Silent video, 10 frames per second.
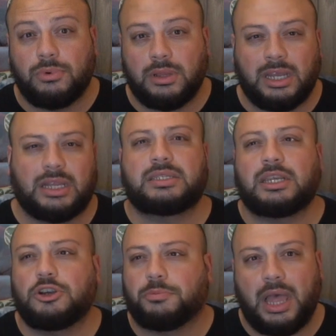let's say
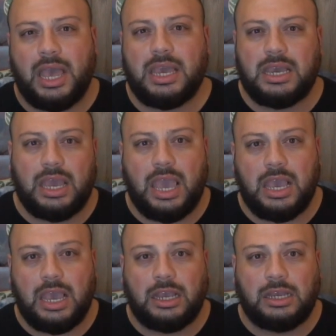you're playing
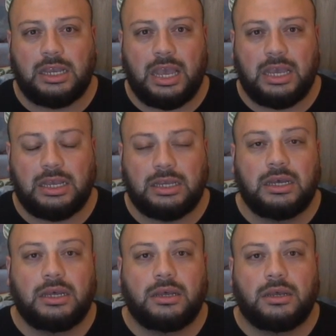a
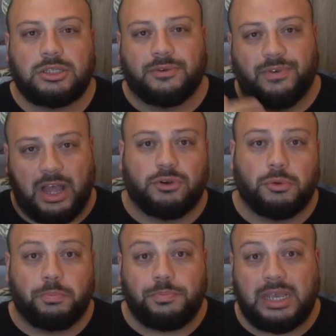survival
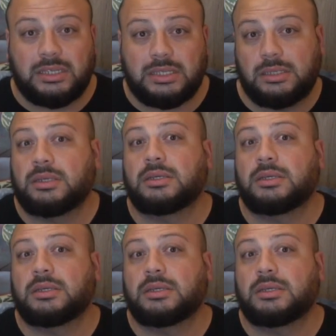based